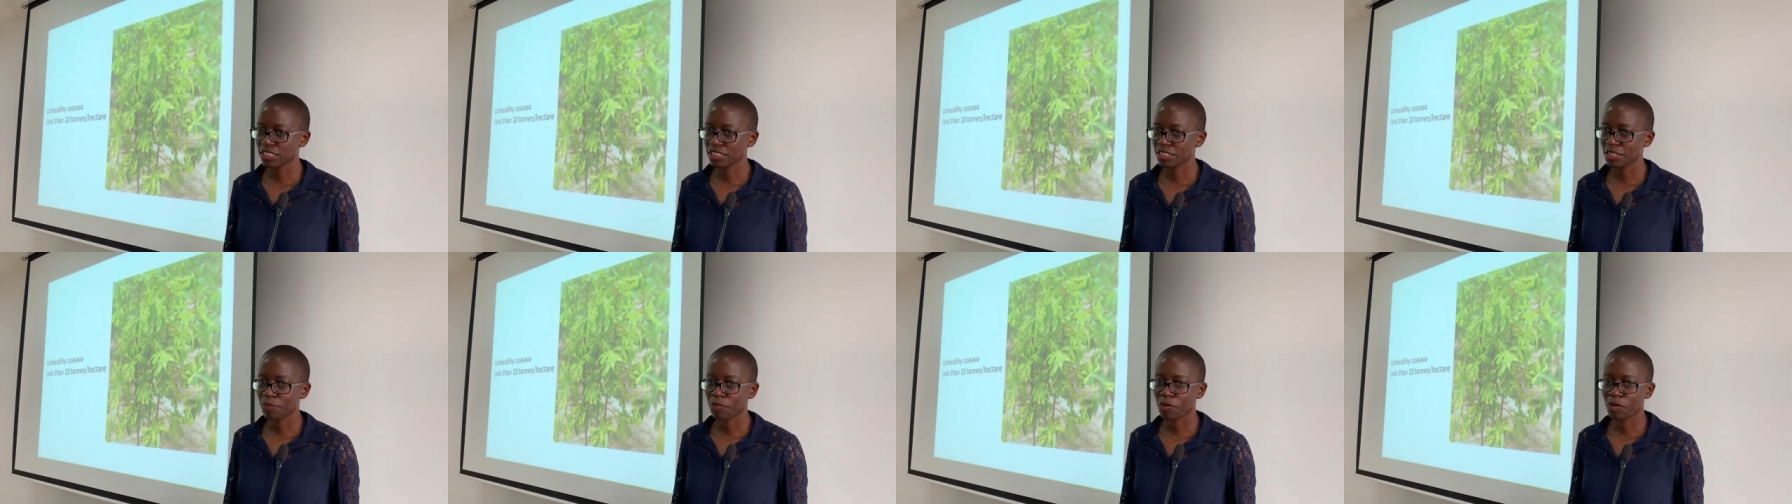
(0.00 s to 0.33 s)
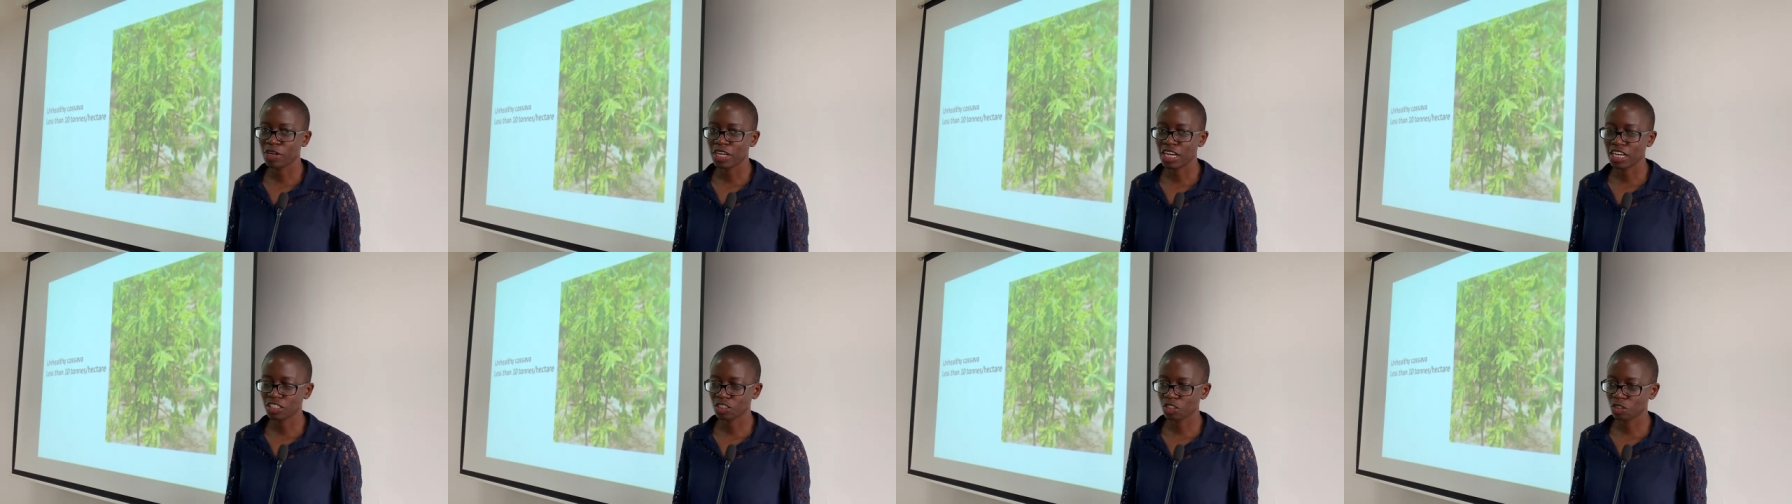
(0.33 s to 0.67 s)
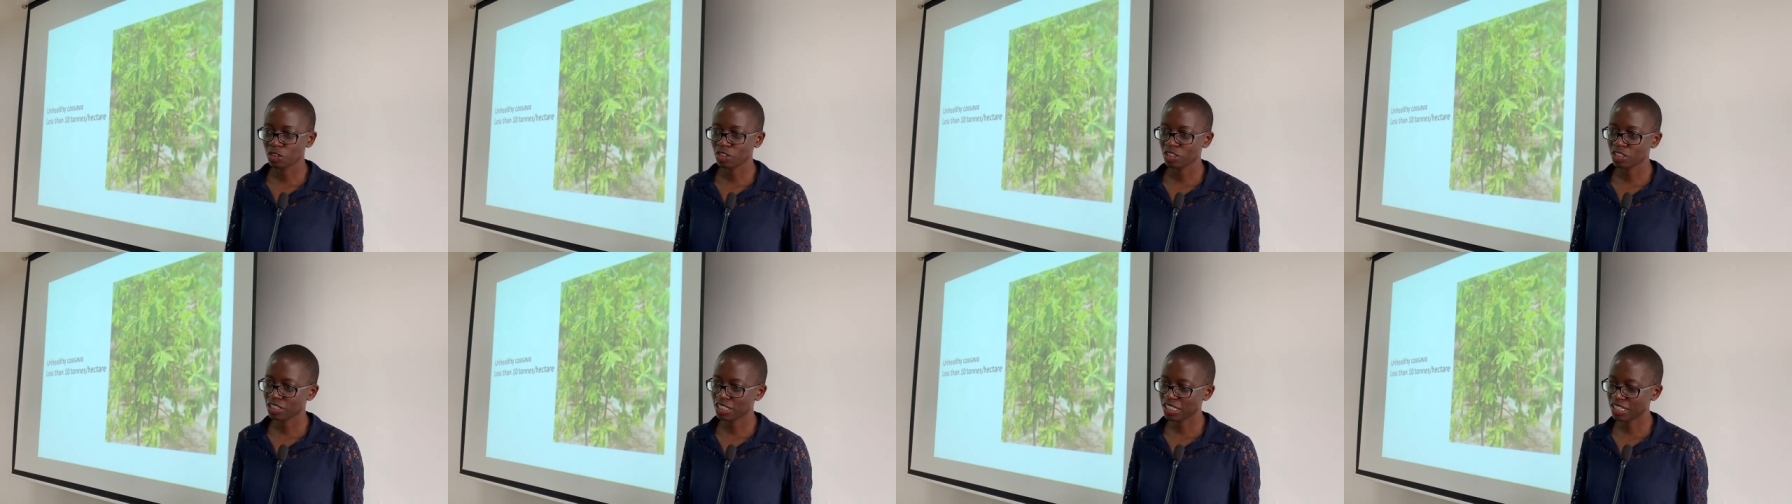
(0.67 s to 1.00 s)
the
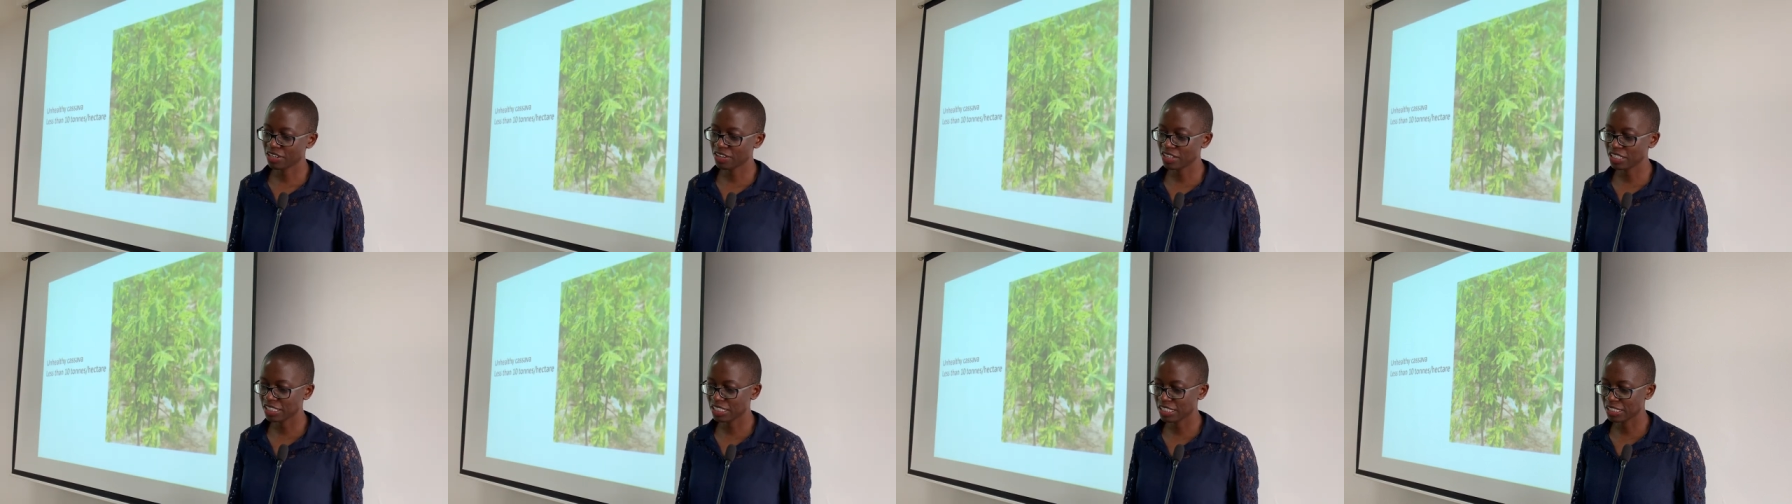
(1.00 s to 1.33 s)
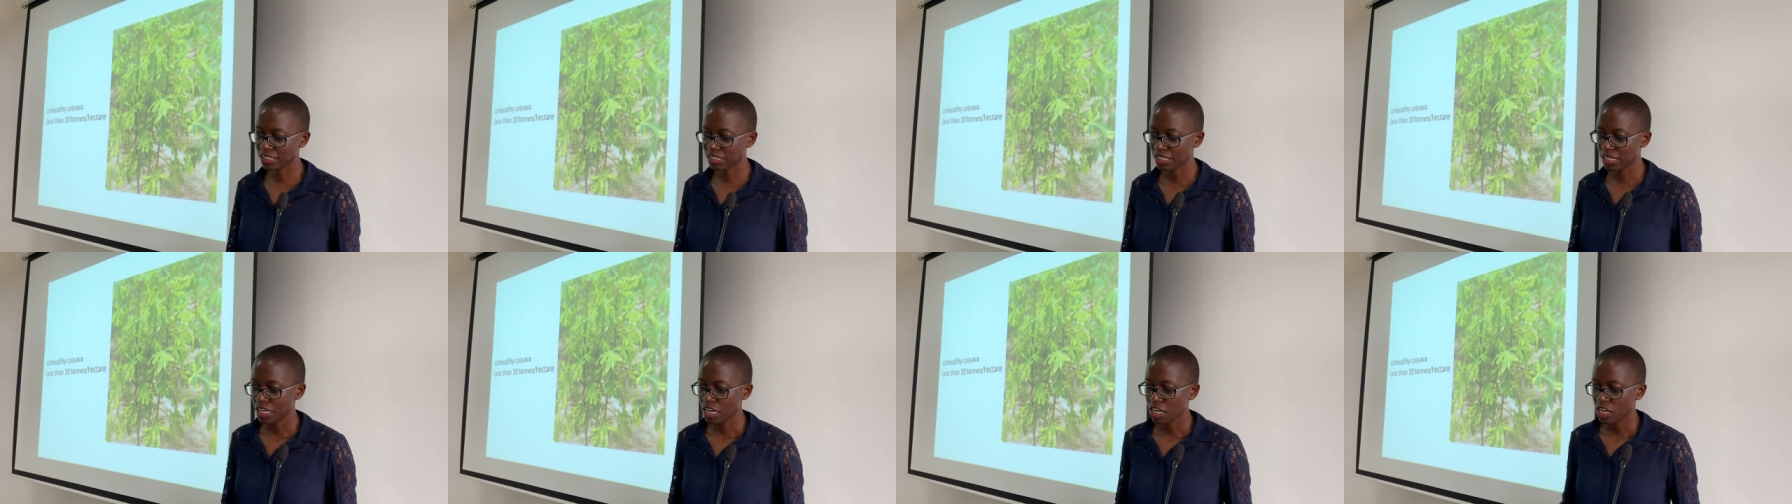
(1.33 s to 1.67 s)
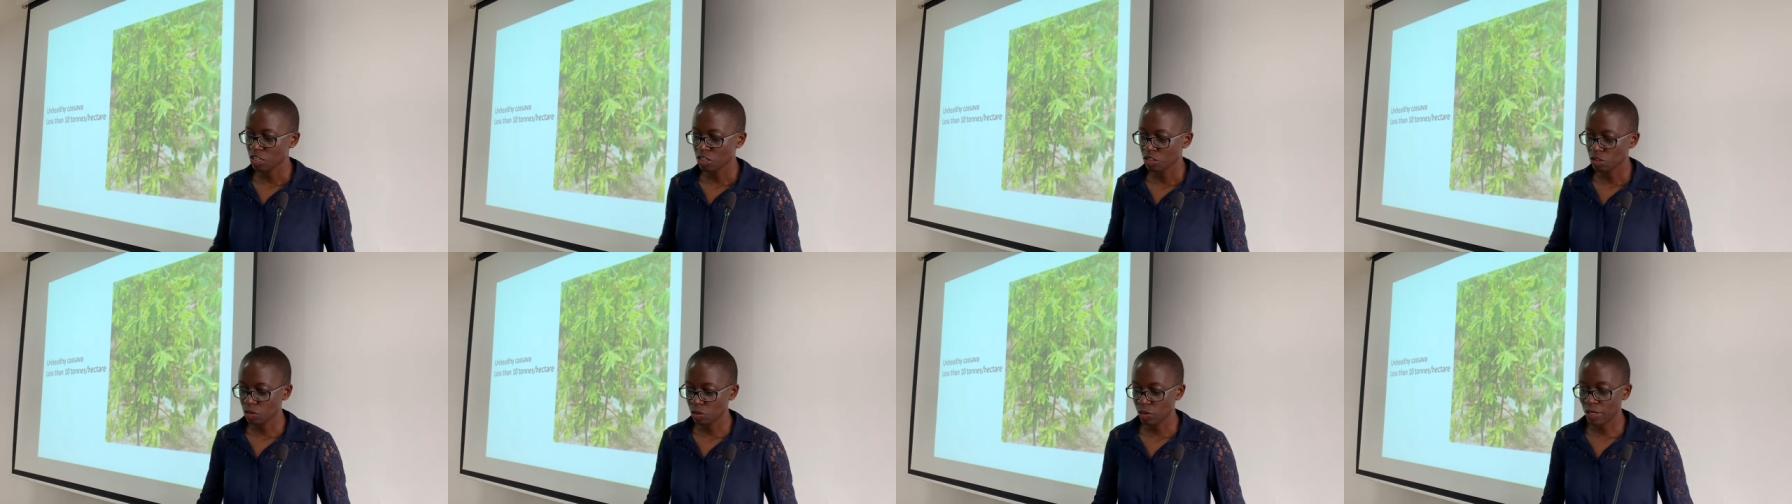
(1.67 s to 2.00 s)
production decreases
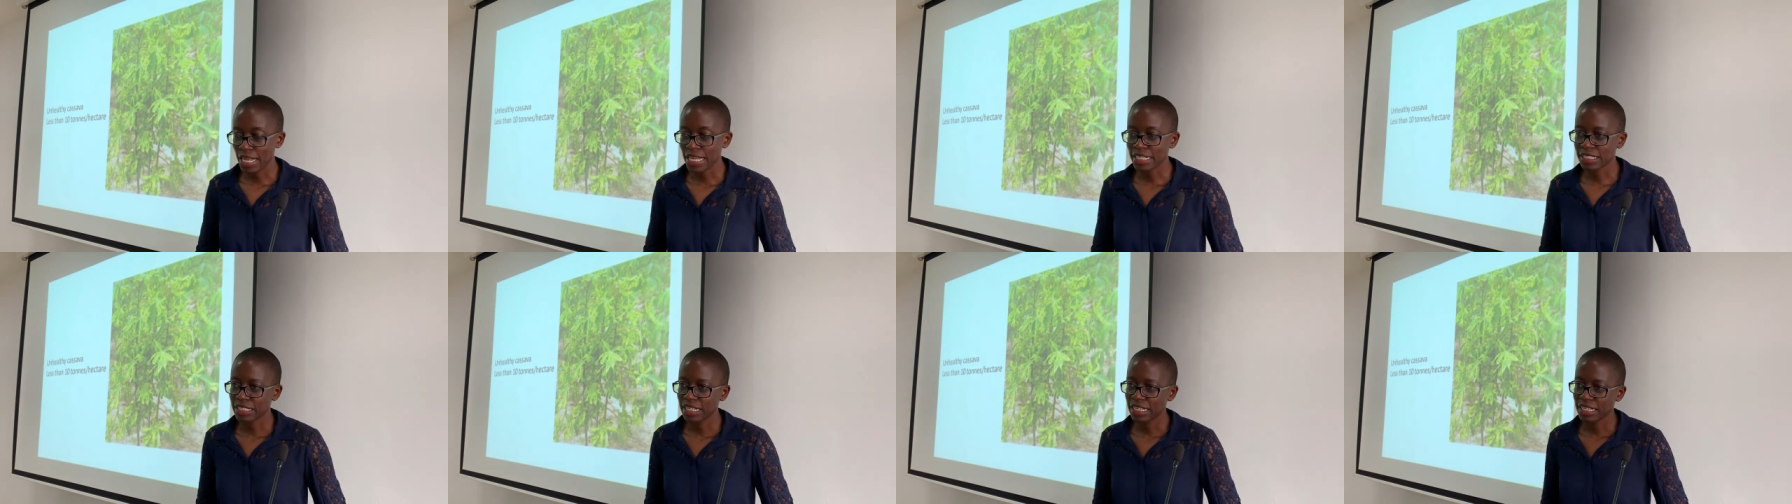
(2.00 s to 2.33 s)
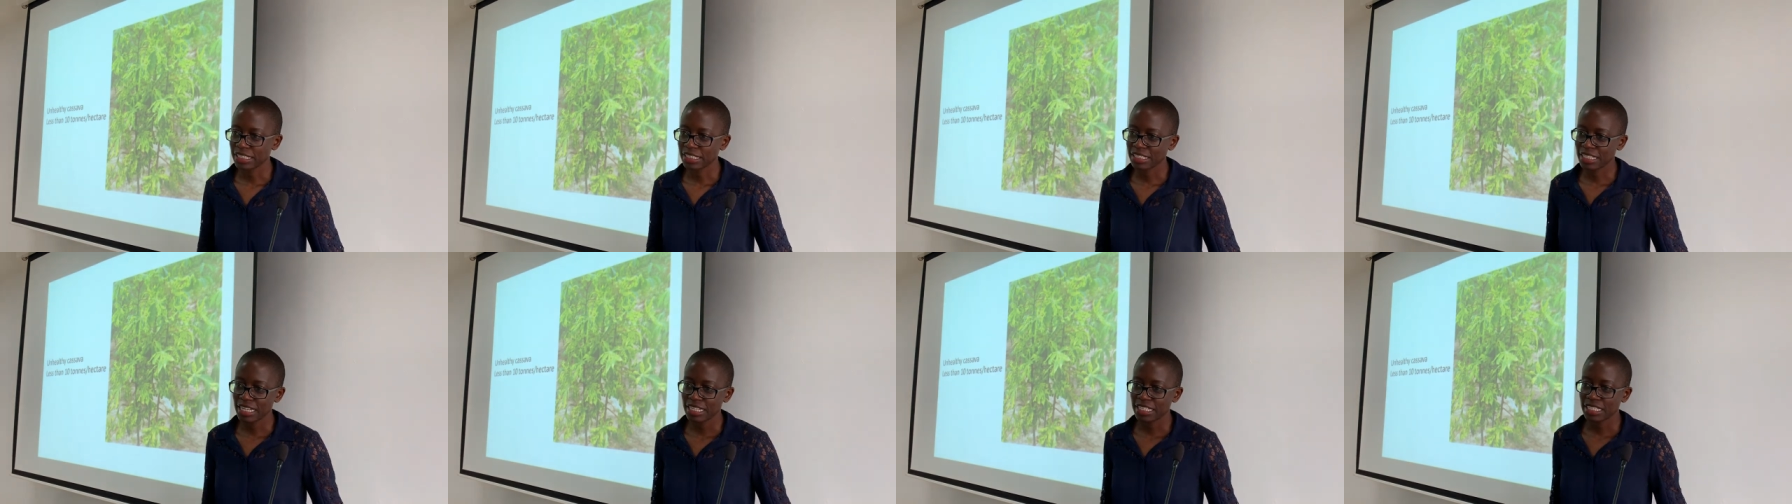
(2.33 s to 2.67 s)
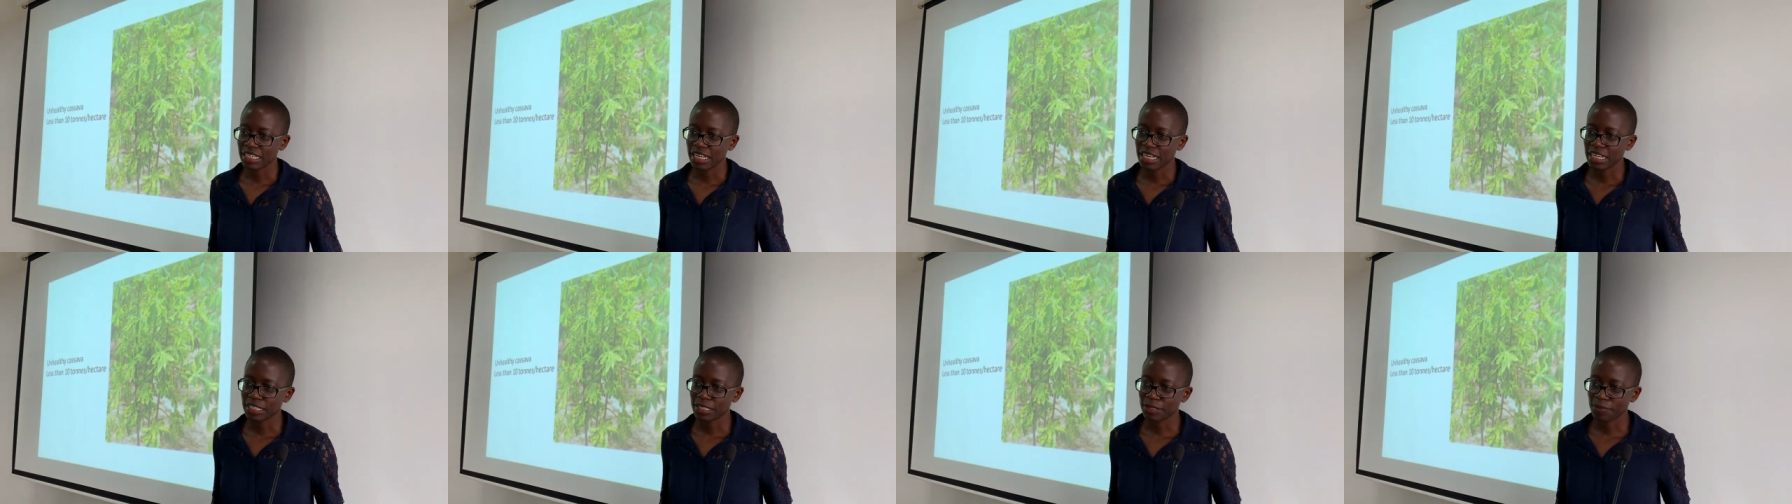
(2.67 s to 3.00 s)
to less than 10
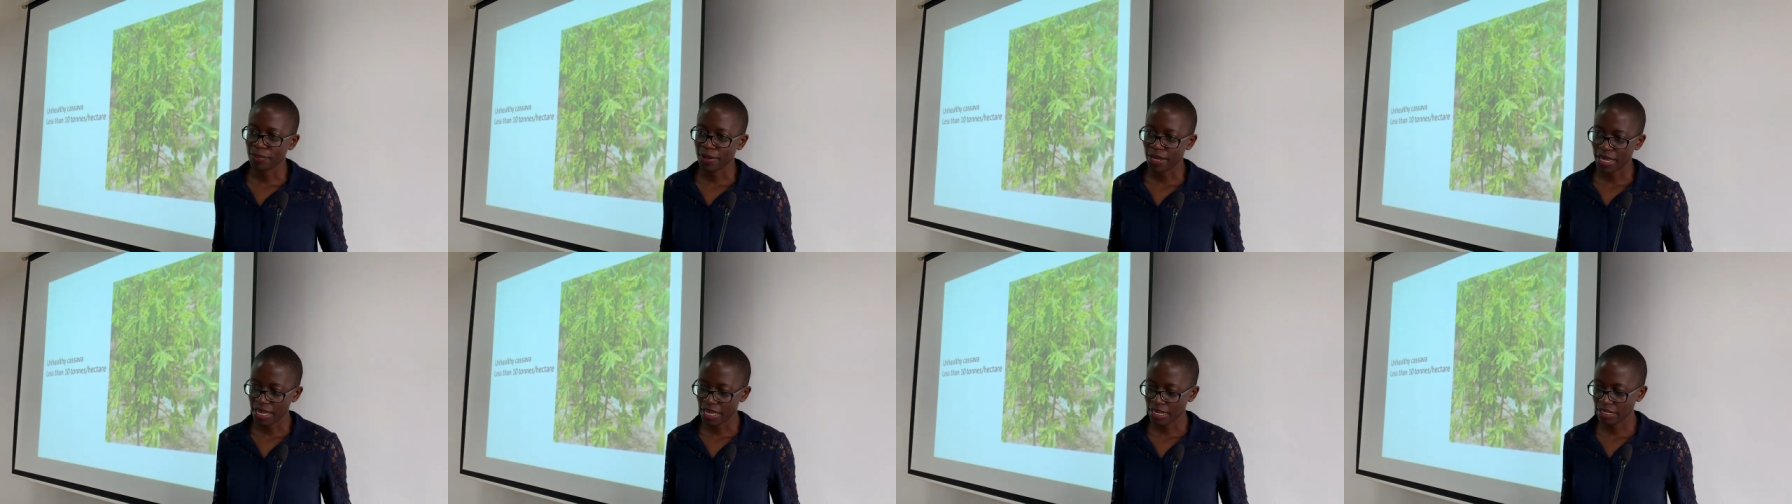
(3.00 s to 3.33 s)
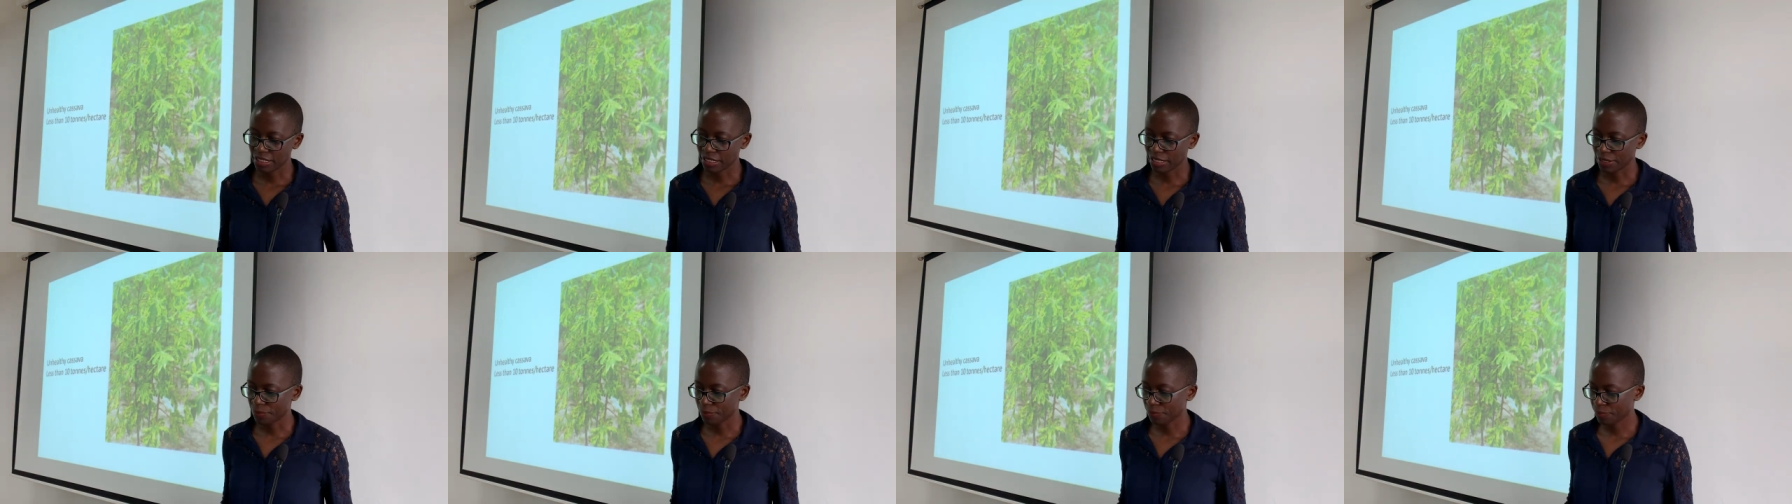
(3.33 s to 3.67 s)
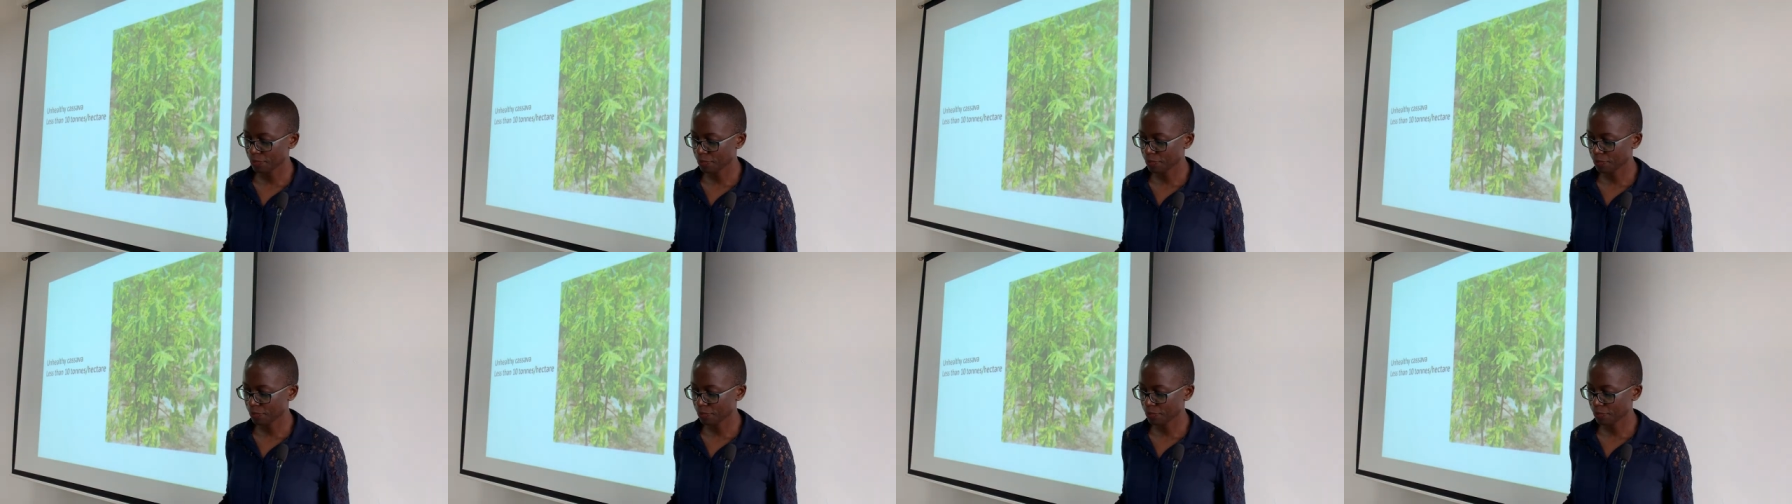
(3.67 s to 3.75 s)
tons per hectare.